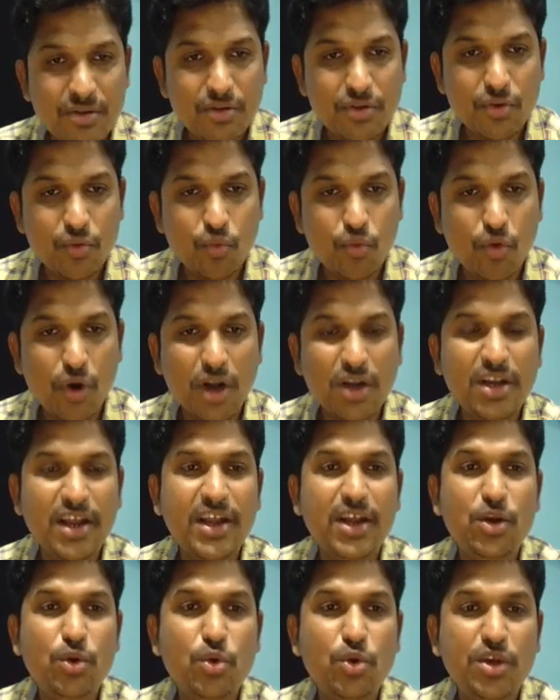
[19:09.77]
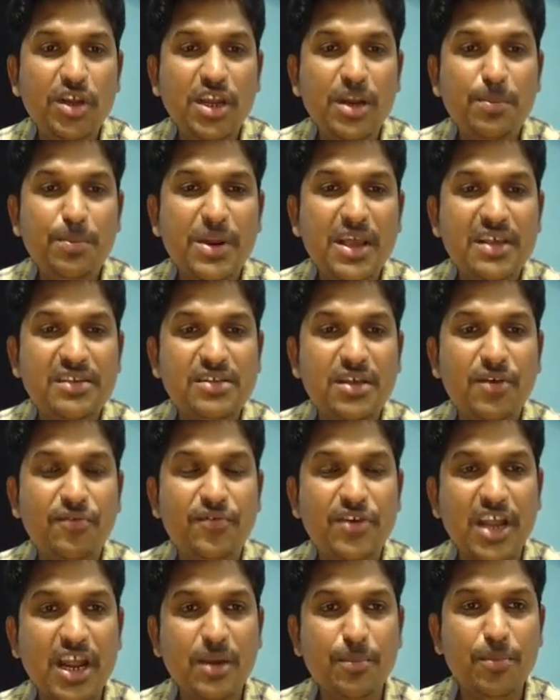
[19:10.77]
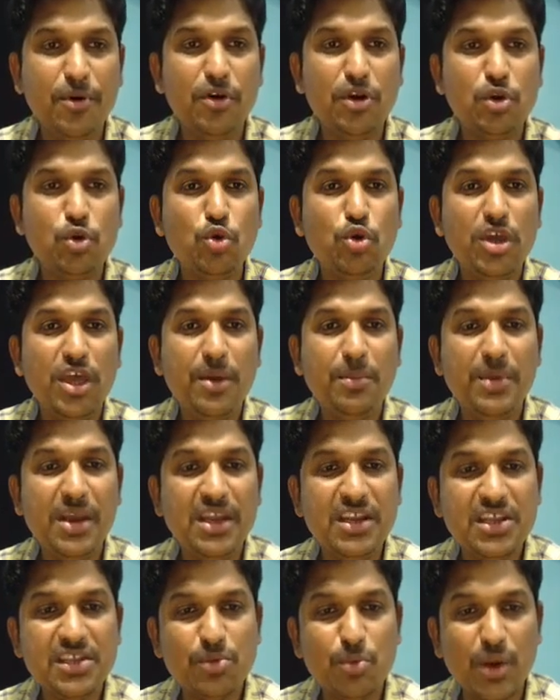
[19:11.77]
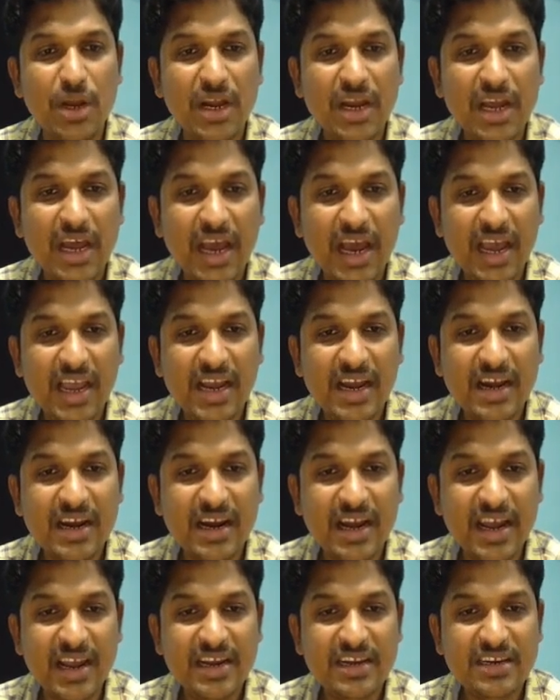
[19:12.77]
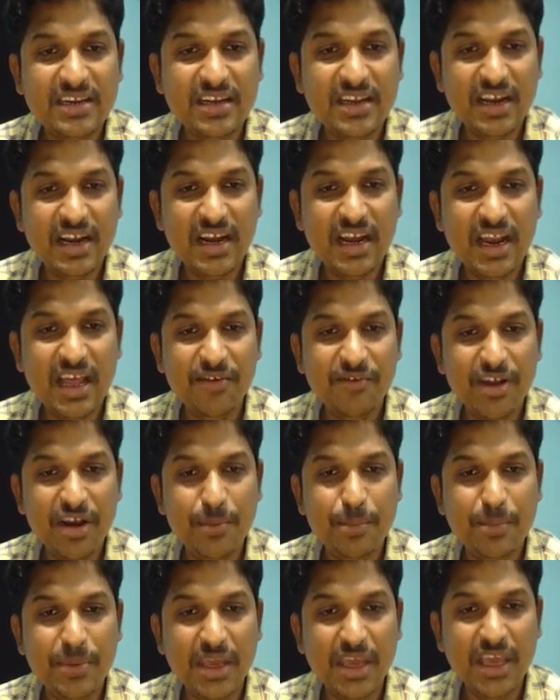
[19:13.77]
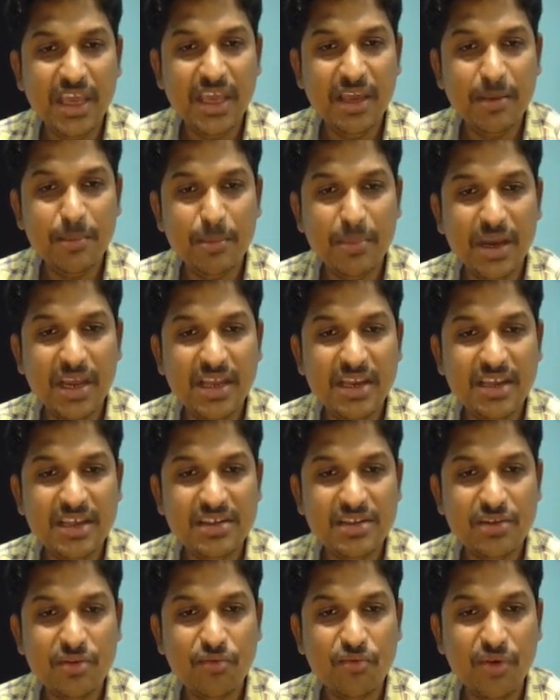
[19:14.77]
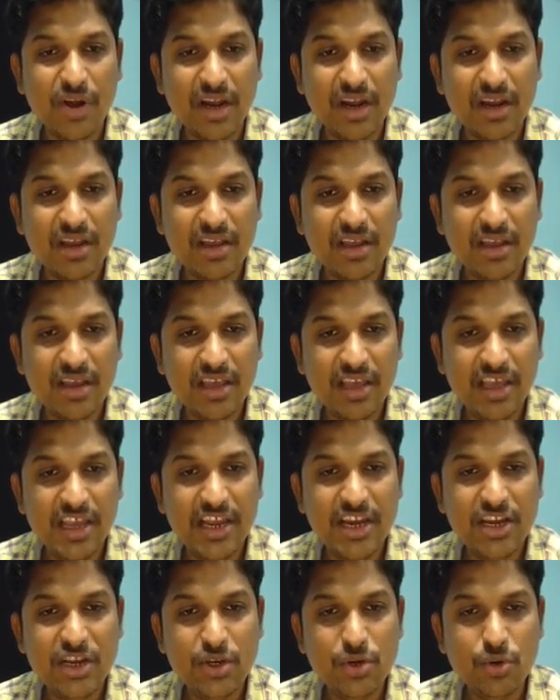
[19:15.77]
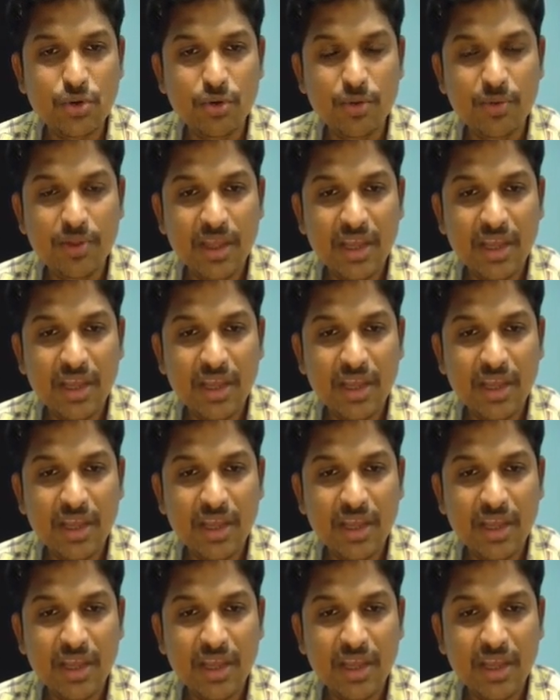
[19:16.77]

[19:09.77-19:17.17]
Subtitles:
So what I do, in place of 10 power 2k minus 1, I'll write 11p minus 1 into